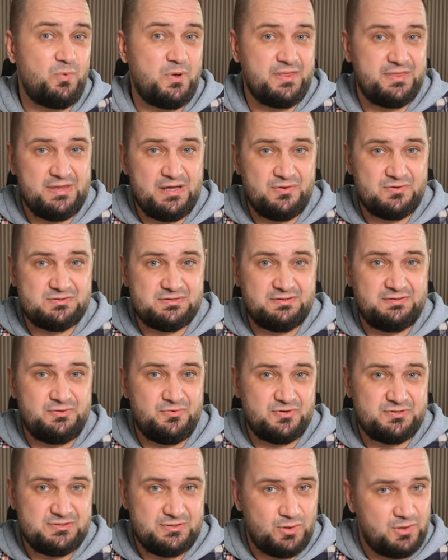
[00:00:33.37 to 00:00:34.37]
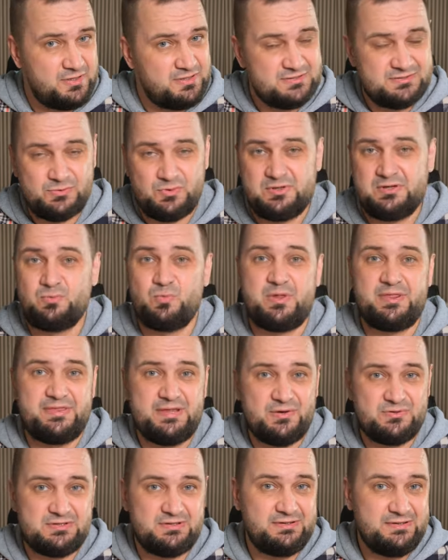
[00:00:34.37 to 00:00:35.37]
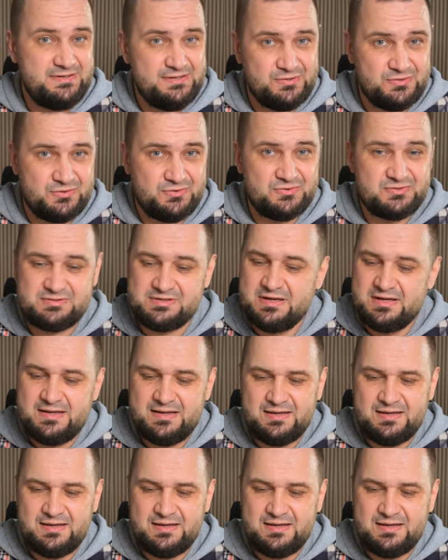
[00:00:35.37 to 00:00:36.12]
1000 US dollars or 1000 euros